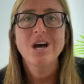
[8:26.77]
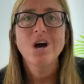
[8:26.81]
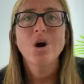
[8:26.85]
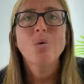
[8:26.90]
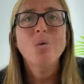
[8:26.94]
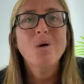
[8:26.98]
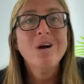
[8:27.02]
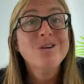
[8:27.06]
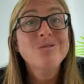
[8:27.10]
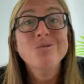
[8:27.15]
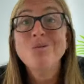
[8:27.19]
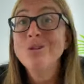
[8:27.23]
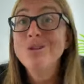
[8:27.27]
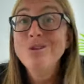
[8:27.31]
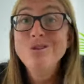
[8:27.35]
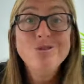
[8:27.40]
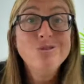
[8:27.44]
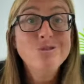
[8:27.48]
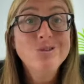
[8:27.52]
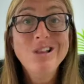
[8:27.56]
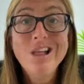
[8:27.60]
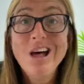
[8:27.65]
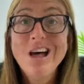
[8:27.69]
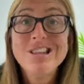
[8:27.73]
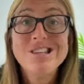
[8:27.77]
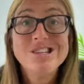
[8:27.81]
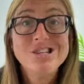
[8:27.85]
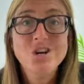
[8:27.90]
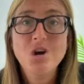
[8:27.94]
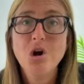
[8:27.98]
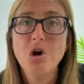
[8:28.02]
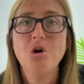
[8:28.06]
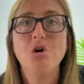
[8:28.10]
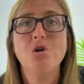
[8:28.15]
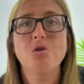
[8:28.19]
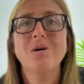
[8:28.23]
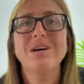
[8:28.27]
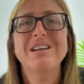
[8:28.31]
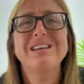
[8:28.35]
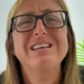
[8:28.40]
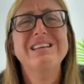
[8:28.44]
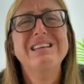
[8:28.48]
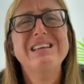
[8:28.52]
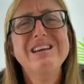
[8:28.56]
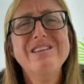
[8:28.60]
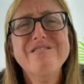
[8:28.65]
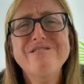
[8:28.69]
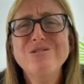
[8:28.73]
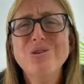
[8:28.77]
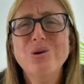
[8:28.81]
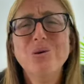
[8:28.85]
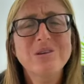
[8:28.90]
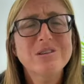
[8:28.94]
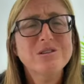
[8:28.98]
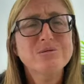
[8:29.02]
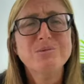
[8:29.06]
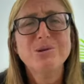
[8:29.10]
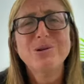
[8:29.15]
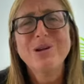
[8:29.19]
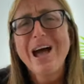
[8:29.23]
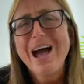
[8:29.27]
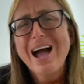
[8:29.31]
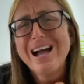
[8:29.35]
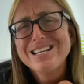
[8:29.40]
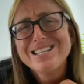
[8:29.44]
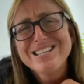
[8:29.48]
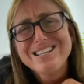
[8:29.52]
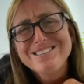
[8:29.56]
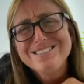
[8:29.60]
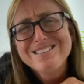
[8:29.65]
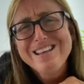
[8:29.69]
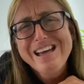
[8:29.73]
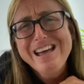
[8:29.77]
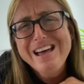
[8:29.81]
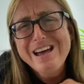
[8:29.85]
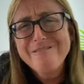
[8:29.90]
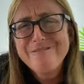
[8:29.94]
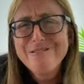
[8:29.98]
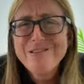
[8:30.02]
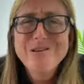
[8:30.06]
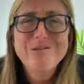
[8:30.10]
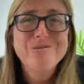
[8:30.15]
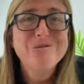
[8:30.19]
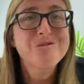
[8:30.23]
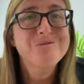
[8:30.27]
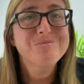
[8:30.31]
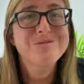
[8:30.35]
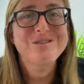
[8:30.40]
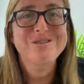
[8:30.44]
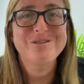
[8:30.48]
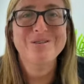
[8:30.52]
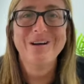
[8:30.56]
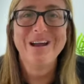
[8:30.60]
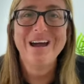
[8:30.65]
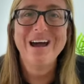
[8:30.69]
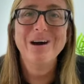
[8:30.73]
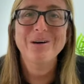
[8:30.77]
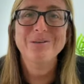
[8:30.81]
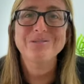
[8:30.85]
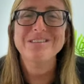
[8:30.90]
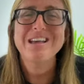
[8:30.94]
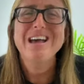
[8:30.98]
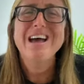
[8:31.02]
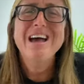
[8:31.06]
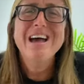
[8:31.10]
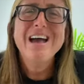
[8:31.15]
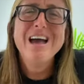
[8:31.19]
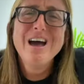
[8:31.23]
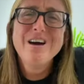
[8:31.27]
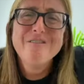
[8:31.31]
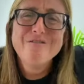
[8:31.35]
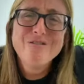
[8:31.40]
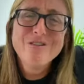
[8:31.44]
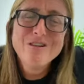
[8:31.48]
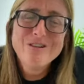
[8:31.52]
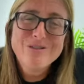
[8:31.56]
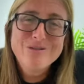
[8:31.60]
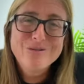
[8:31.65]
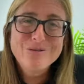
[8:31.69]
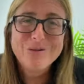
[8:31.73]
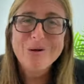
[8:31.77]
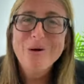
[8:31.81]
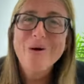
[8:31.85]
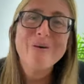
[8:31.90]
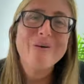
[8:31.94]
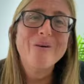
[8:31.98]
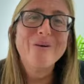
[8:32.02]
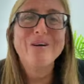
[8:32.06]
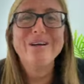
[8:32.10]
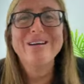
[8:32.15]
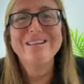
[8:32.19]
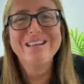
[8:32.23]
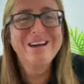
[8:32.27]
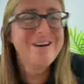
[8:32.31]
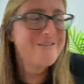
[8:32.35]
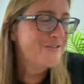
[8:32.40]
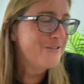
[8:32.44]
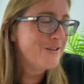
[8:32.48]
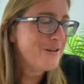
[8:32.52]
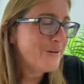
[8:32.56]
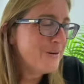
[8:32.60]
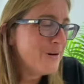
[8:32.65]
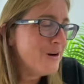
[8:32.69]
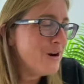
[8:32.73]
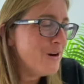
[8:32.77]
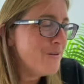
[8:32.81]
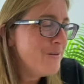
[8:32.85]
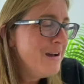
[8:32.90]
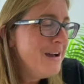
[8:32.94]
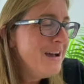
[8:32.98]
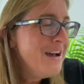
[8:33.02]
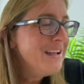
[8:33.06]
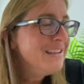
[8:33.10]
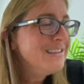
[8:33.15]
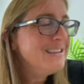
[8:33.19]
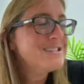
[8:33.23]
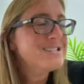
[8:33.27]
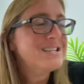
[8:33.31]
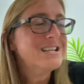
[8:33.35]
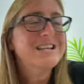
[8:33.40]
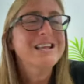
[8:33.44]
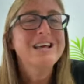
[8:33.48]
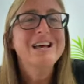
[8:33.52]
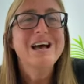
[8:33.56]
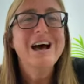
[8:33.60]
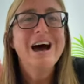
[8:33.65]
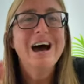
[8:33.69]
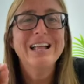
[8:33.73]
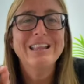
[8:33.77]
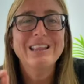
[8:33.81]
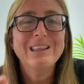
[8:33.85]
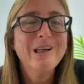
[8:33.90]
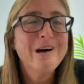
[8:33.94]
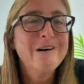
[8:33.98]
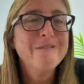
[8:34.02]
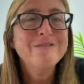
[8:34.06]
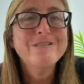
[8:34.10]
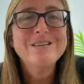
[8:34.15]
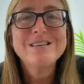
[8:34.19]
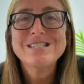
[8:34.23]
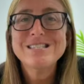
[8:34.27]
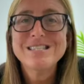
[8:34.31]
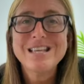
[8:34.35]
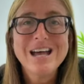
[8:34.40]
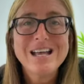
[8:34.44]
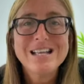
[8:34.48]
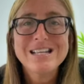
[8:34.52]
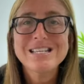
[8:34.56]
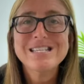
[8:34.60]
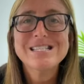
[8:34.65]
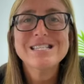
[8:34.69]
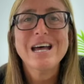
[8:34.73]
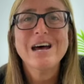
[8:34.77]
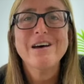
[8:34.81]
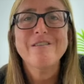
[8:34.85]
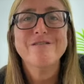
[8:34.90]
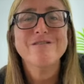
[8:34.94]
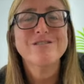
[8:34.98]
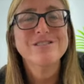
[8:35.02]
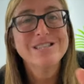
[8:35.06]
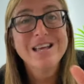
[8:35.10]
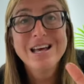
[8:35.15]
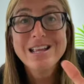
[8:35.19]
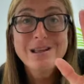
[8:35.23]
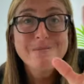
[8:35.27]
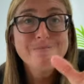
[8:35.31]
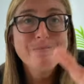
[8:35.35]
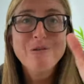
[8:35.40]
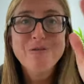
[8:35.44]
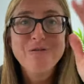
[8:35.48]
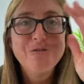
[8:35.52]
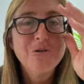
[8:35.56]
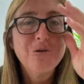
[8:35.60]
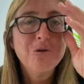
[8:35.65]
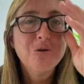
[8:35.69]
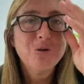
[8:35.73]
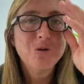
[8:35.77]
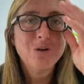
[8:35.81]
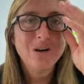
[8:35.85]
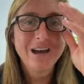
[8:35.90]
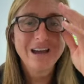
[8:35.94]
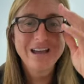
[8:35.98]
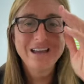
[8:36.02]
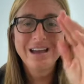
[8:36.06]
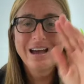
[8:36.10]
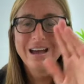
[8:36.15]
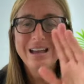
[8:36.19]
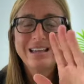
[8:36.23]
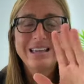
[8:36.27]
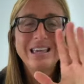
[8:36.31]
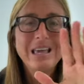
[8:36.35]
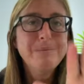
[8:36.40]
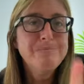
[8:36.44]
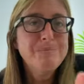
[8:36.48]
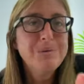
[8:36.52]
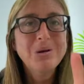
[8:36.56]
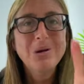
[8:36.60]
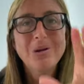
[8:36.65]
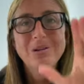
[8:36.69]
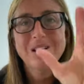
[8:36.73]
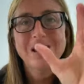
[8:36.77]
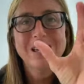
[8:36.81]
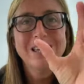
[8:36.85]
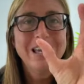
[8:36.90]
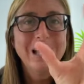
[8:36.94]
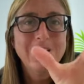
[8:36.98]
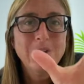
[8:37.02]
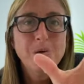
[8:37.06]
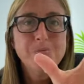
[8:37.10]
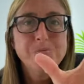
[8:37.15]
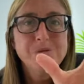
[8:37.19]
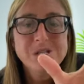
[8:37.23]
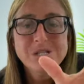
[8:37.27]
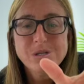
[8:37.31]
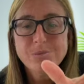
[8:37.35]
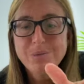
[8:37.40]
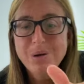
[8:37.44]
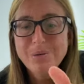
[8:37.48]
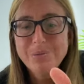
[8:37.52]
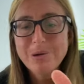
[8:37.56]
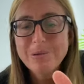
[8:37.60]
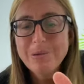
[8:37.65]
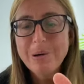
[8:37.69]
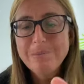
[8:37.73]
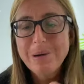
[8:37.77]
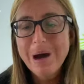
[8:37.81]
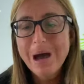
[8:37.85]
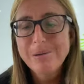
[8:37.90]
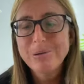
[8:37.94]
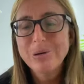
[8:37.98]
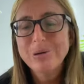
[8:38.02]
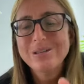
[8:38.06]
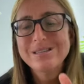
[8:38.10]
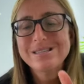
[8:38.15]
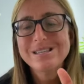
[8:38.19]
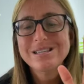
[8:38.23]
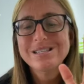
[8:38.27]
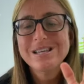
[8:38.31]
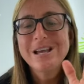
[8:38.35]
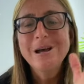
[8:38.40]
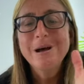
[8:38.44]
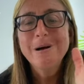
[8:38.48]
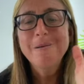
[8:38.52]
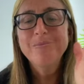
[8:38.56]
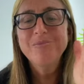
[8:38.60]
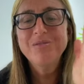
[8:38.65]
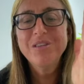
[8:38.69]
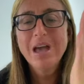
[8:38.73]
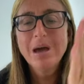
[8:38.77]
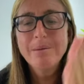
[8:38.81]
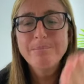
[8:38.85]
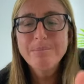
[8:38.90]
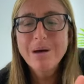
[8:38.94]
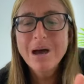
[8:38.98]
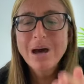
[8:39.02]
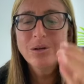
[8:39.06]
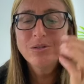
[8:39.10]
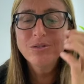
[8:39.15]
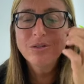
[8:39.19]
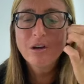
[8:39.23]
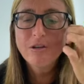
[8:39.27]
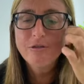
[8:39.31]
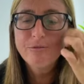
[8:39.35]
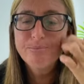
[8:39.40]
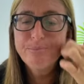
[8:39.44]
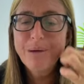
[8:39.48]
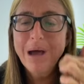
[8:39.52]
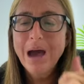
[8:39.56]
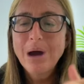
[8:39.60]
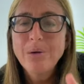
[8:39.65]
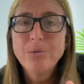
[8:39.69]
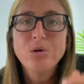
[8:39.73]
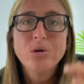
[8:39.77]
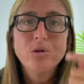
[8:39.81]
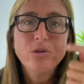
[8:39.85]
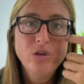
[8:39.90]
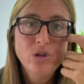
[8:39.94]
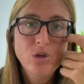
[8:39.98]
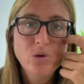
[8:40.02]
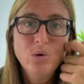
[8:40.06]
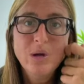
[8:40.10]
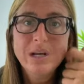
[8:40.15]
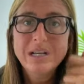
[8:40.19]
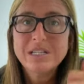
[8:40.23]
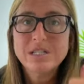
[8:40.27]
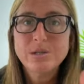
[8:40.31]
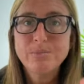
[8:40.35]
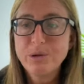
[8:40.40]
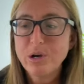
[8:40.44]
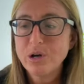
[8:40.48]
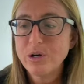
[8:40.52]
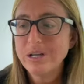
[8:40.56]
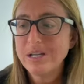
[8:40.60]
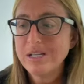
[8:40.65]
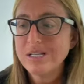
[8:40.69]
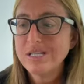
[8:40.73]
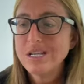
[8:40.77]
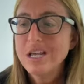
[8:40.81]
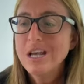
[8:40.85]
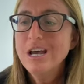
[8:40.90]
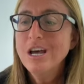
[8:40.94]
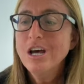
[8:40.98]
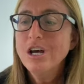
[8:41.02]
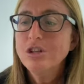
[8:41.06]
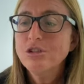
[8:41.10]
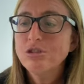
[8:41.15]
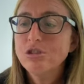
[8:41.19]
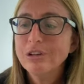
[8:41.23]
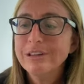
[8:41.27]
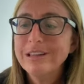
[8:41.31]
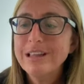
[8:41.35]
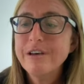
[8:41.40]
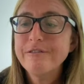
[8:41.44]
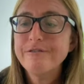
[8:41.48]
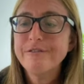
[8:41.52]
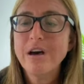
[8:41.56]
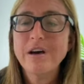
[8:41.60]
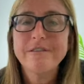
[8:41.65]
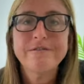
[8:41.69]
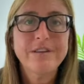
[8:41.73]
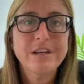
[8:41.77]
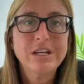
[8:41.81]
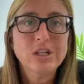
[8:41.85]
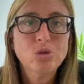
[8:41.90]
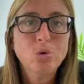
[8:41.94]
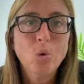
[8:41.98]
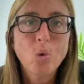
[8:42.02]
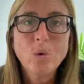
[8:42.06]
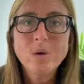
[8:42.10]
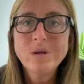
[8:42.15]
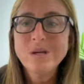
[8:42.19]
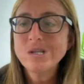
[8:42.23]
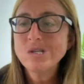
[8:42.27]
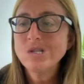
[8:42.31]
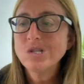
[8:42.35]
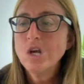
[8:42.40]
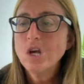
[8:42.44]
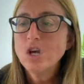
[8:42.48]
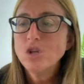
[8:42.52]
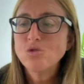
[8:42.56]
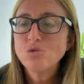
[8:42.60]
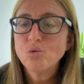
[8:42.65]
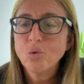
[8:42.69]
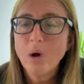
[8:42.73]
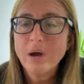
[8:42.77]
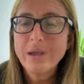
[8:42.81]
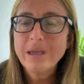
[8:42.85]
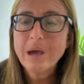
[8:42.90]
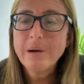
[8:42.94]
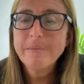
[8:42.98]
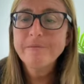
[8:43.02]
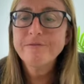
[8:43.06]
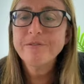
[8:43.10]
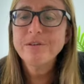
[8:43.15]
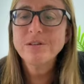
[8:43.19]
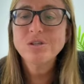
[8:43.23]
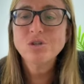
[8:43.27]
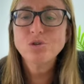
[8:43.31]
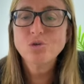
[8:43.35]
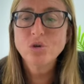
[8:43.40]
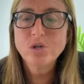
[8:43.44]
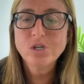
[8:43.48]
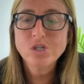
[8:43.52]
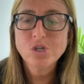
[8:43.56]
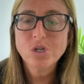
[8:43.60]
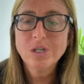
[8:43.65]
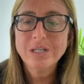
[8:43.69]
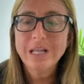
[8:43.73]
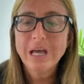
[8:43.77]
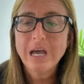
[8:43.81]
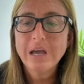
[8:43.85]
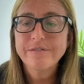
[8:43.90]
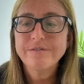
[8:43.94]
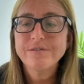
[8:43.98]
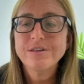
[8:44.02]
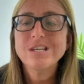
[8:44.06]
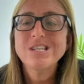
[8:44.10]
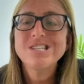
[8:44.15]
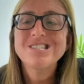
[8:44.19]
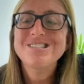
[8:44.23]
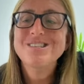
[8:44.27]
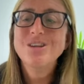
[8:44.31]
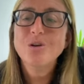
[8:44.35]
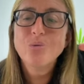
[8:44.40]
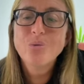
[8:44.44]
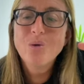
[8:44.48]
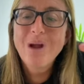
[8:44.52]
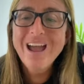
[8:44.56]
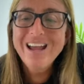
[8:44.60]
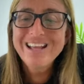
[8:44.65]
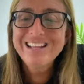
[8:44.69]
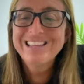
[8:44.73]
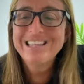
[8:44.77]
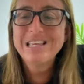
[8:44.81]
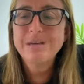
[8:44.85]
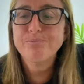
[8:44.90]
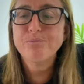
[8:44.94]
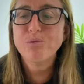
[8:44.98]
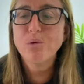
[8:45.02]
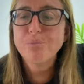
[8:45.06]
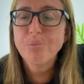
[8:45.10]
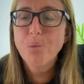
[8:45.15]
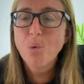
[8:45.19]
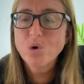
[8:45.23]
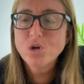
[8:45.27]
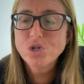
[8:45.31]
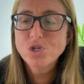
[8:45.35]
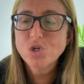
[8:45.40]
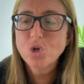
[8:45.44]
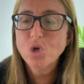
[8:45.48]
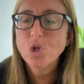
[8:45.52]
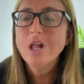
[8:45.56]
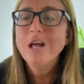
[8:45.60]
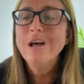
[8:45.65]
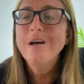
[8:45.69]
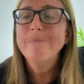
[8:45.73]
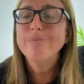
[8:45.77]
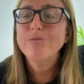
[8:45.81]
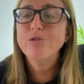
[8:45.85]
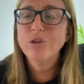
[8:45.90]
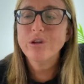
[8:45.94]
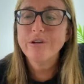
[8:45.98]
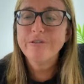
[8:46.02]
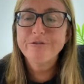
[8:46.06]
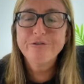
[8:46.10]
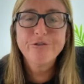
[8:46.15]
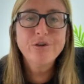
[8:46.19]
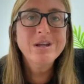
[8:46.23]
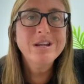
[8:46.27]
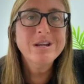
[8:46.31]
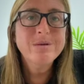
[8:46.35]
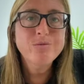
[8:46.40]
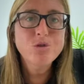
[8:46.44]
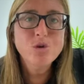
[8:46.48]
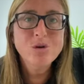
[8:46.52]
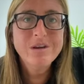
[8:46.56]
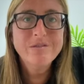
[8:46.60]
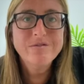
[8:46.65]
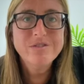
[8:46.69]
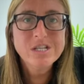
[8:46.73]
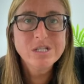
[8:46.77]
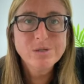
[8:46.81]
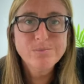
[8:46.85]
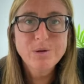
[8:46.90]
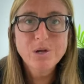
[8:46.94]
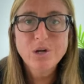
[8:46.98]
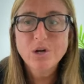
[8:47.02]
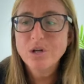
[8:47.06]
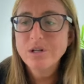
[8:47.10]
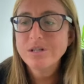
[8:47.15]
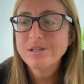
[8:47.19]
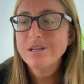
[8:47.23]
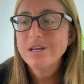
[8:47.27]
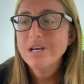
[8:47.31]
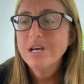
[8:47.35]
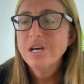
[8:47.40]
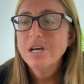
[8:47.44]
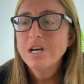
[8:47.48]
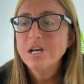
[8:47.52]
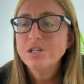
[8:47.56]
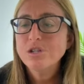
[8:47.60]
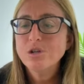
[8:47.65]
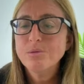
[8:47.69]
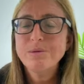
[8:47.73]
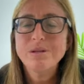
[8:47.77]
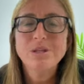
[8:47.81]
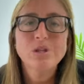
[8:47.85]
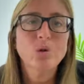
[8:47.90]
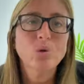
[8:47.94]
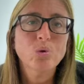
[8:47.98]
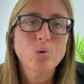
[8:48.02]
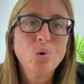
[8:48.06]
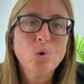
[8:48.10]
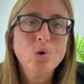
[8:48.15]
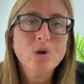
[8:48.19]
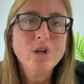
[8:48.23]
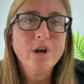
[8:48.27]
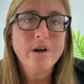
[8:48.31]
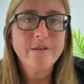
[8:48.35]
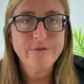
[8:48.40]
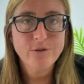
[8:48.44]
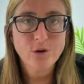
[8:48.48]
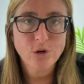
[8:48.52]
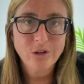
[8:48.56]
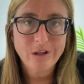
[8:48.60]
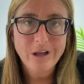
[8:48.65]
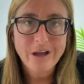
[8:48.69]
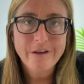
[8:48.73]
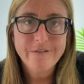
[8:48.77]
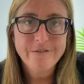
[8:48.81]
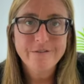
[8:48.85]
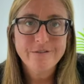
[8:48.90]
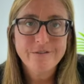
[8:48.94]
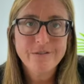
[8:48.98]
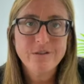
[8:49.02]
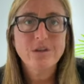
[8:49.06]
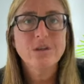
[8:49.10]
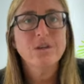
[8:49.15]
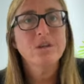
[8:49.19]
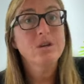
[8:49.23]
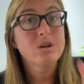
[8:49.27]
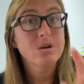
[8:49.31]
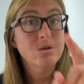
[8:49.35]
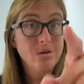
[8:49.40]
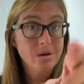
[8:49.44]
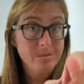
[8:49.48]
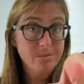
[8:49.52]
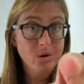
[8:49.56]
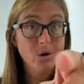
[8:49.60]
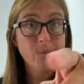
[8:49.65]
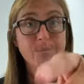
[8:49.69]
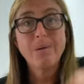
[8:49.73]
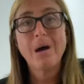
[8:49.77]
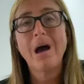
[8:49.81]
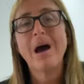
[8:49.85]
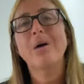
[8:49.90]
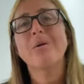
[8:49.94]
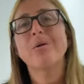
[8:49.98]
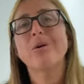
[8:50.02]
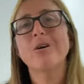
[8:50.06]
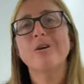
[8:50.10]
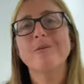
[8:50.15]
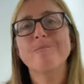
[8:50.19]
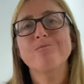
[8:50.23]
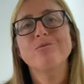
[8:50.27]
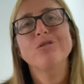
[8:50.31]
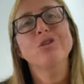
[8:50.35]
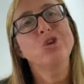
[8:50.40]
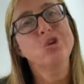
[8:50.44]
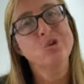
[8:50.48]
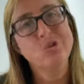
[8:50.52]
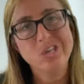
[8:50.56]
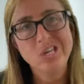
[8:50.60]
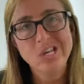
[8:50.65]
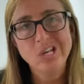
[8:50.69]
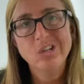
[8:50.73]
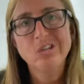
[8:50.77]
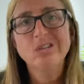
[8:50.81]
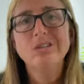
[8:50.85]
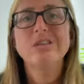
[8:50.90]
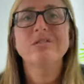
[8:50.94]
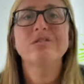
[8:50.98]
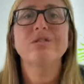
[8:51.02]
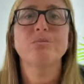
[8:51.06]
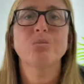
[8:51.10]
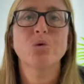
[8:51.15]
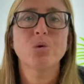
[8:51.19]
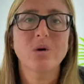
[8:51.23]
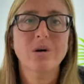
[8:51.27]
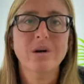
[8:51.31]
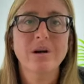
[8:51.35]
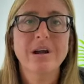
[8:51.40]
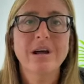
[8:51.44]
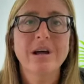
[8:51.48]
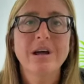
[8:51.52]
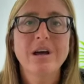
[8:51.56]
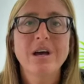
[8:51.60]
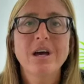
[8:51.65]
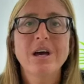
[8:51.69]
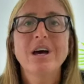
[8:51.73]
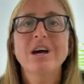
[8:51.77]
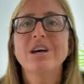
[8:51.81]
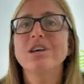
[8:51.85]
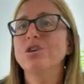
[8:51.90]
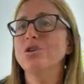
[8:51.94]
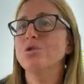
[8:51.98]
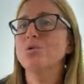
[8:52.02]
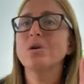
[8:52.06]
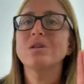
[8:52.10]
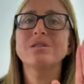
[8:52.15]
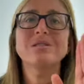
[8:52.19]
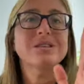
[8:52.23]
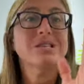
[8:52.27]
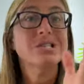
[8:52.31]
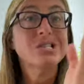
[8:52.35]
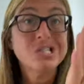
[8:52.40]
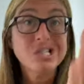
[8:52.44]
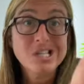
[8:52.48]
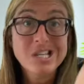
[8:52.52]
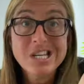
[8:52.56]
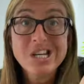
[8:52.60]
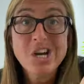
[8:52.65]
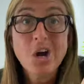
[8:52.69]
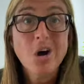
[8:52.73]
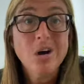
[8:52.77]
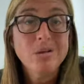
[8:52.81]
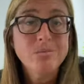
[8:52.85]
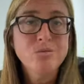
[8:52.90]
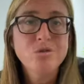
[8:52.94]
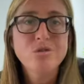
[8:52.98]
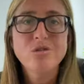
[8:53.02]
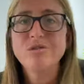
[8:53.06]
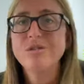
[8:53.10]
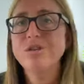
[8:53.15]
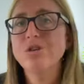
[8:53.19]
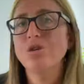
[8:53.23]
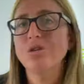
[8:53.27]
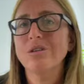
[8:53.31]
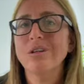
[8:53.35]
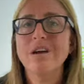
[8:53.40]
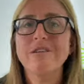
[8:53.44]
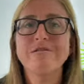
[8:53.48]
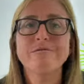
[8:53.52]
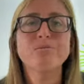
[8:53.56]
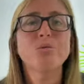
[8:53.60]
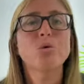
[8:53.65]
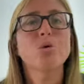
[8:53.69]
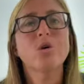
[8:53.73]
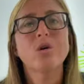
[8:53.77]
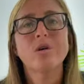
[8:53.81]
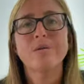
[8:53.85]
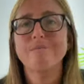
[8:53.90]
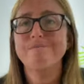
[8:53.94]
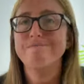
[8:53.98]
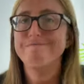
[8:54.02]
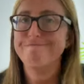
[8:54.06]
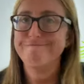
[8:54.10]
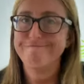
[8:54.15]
When will you let go and give the Holy Spirit access to every room in your house, every drawer in every room? Listen, I love this sentence. I've said it before. I keep it on a yellow piece of paper in my Bible. It says, the amount of power you experience to live a victorious, triumphant Christian life is directly proportional to the freedom you give the Spirit to be the Lord of your life. You are more power, you yield even more. You want to see God move in your life more.